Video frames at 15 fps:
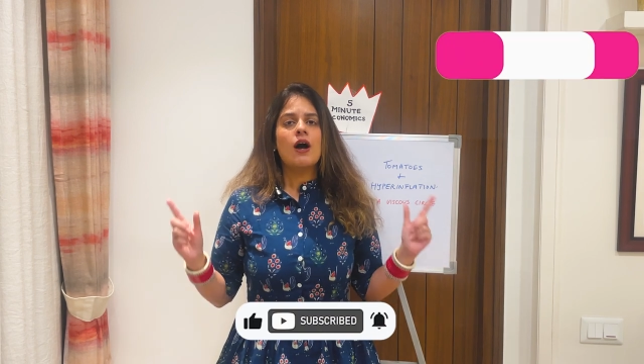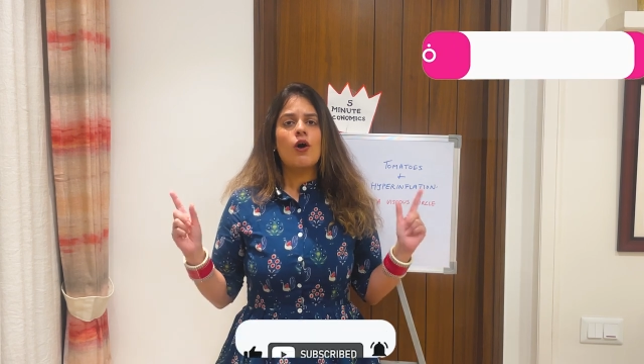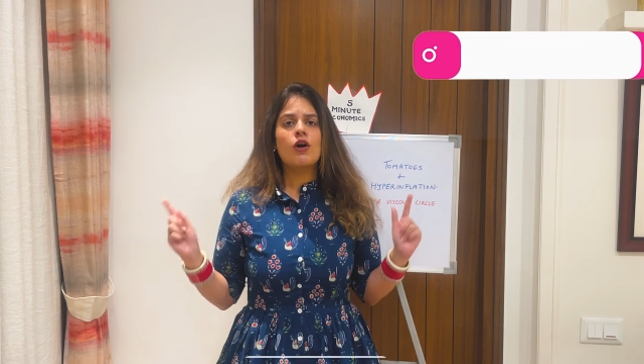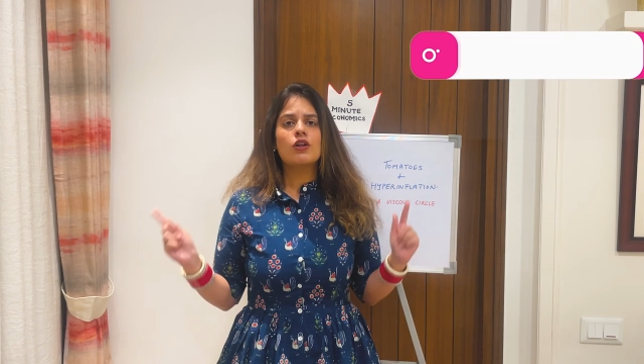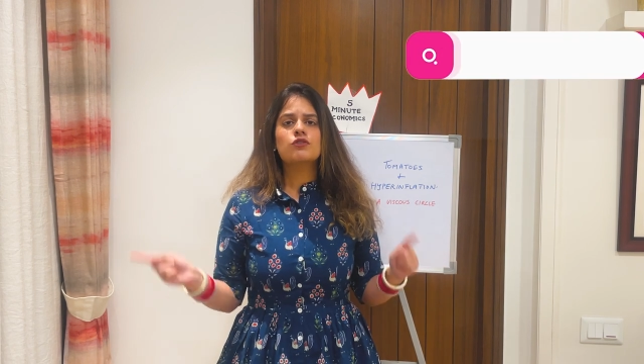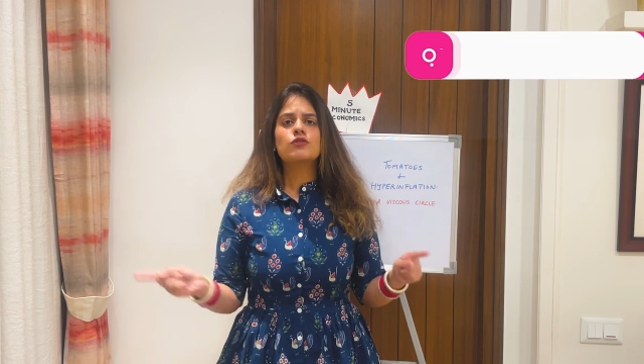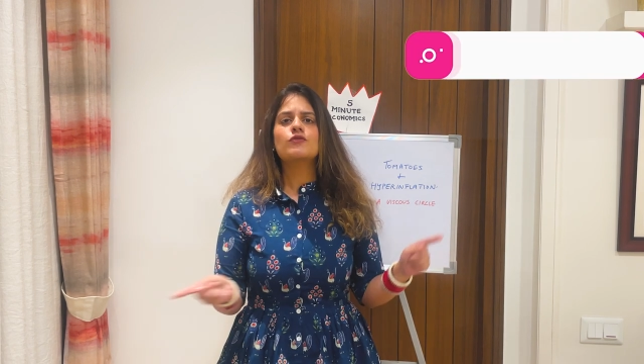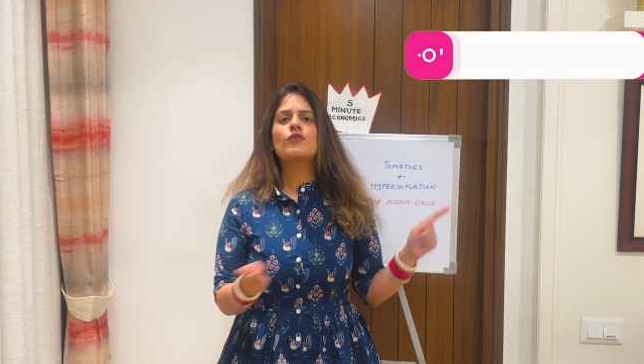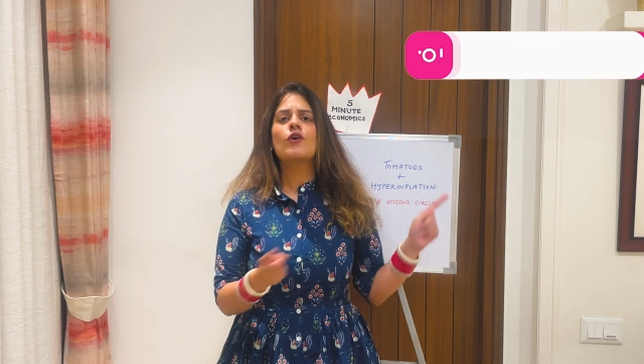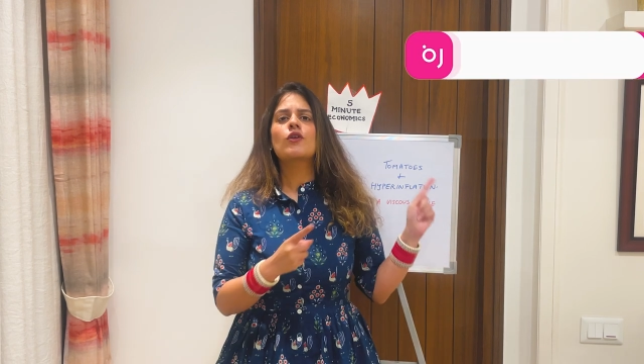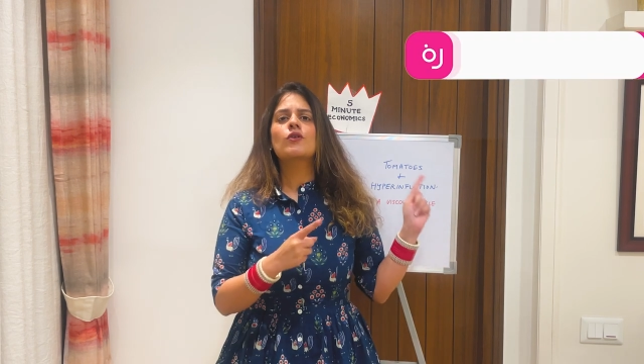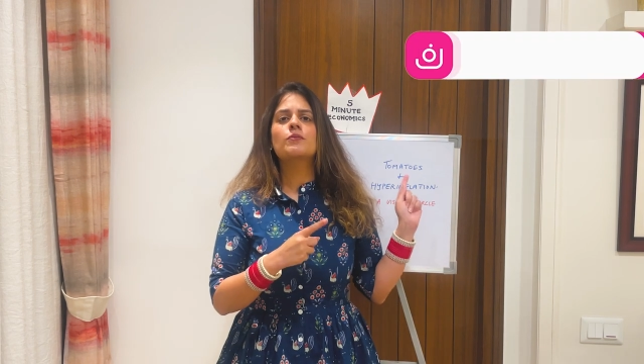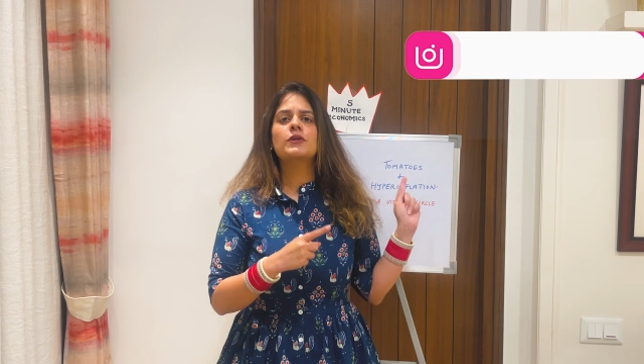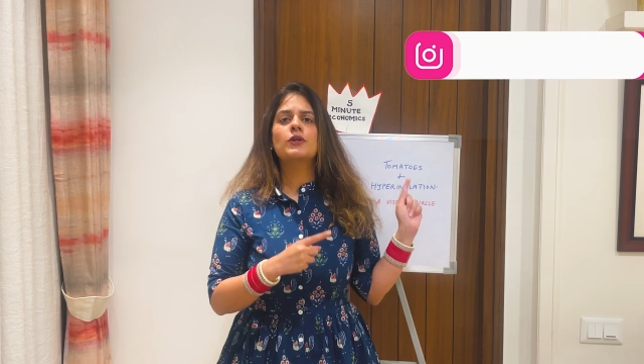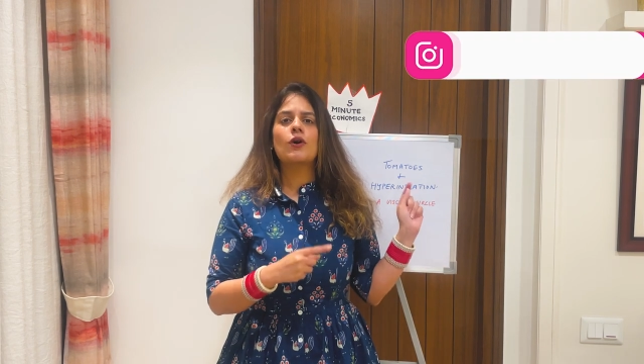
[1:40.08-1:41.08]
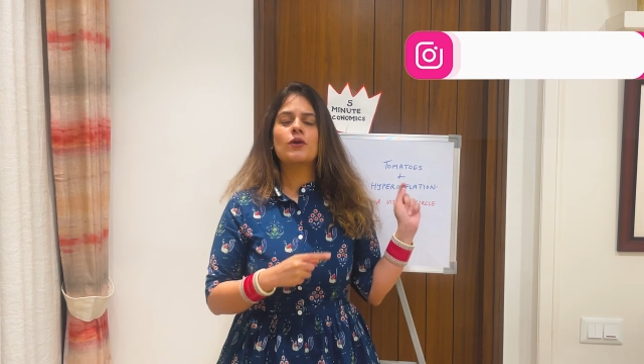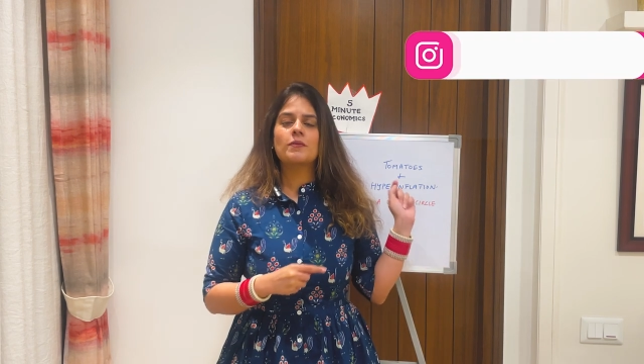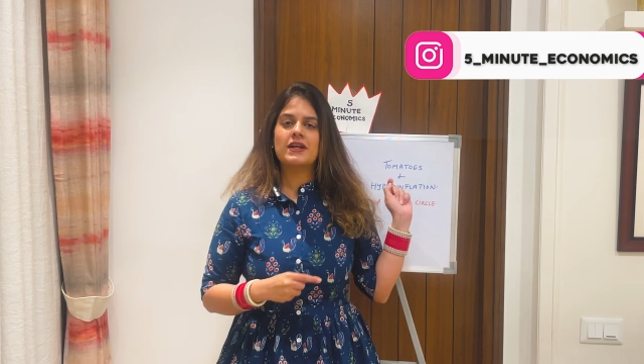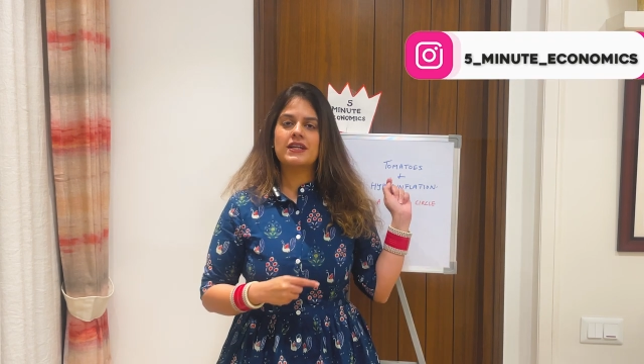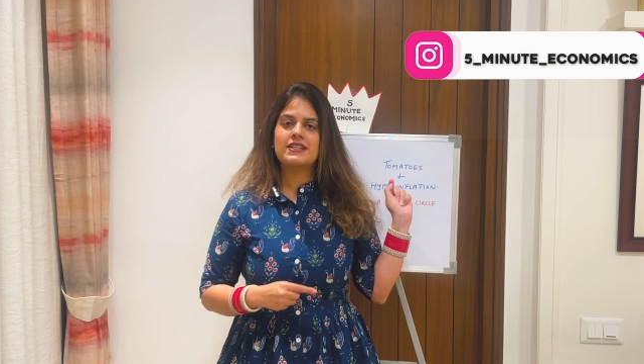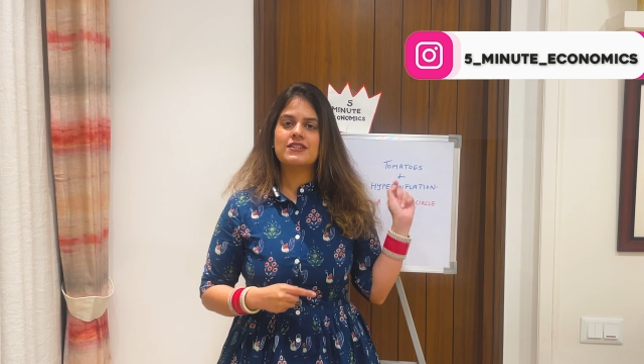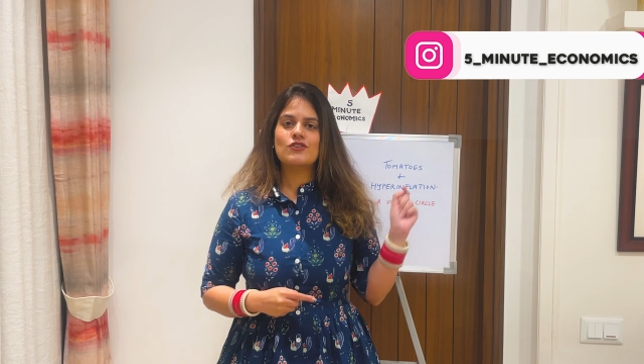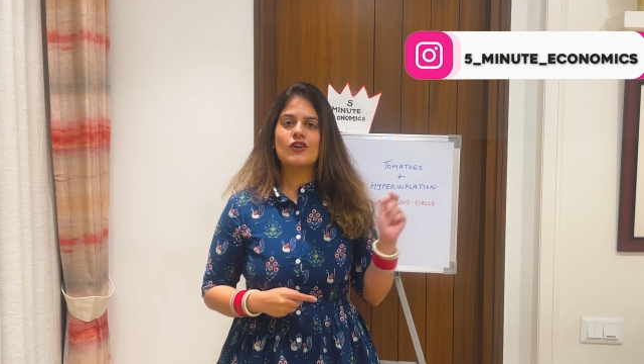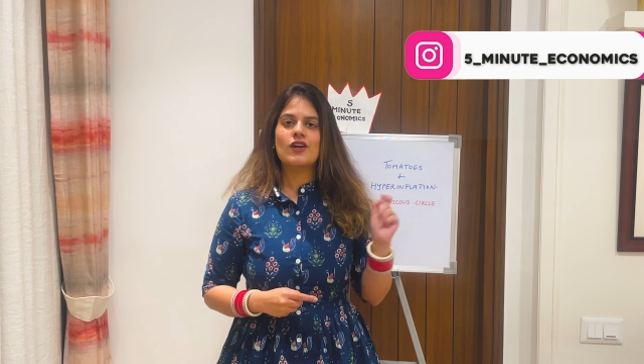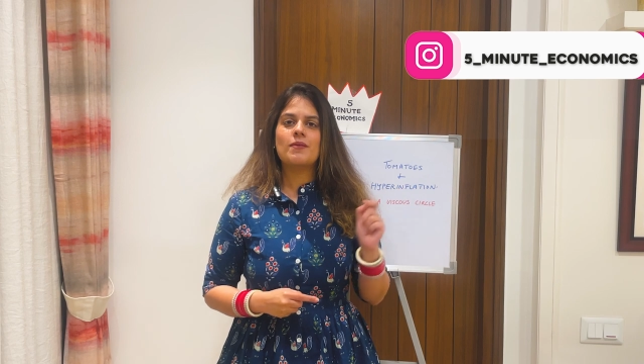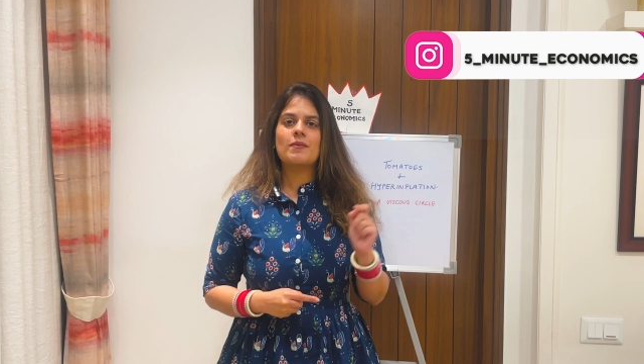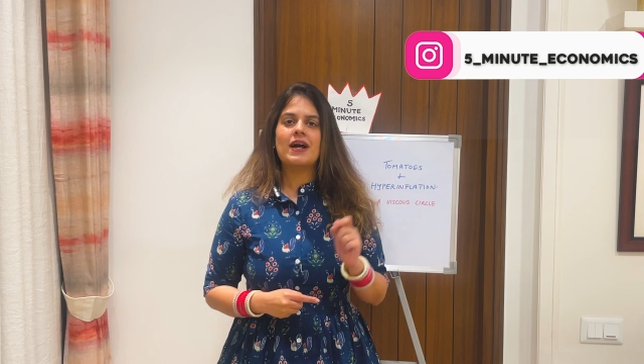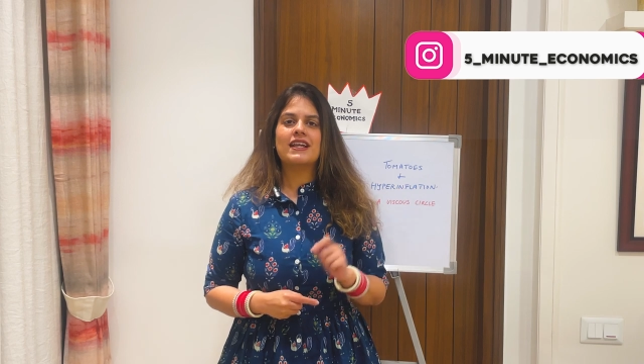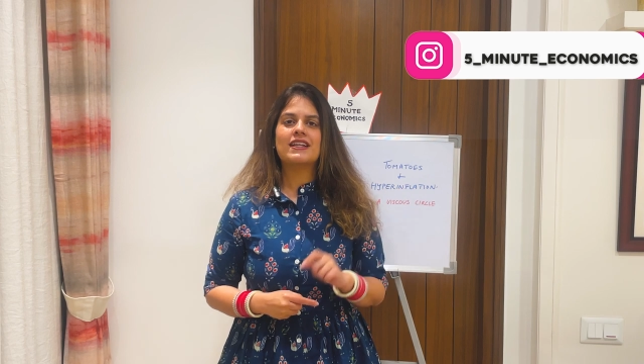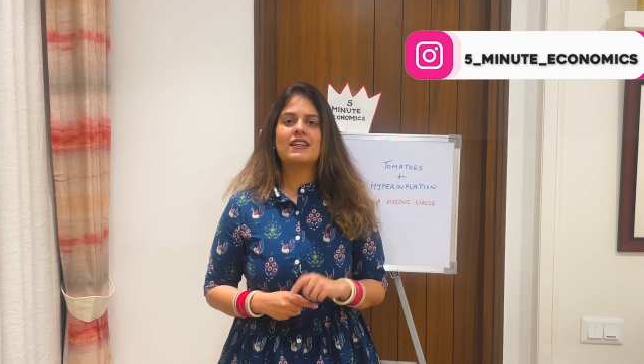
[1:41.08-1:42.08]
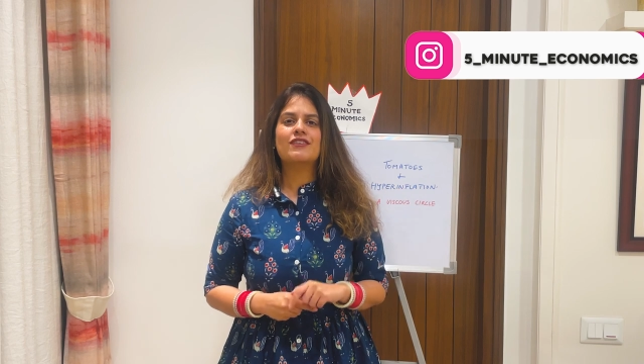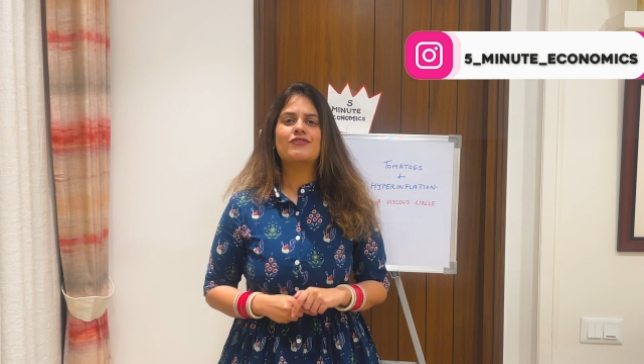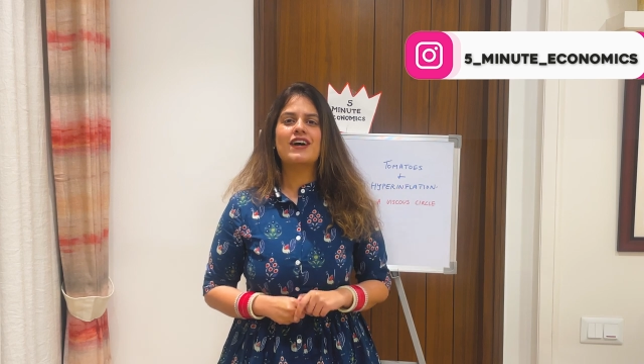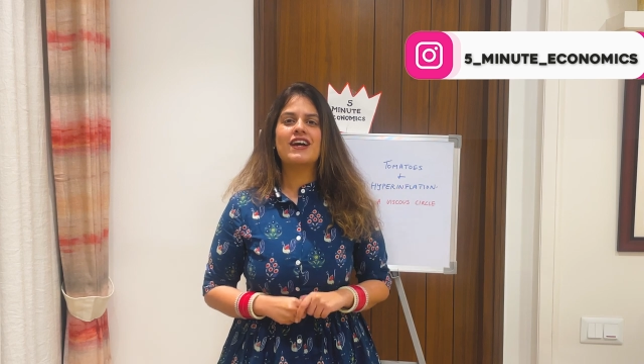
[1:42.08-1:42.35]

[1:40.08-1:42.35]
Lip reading: Also, follow me on my Instagram handle,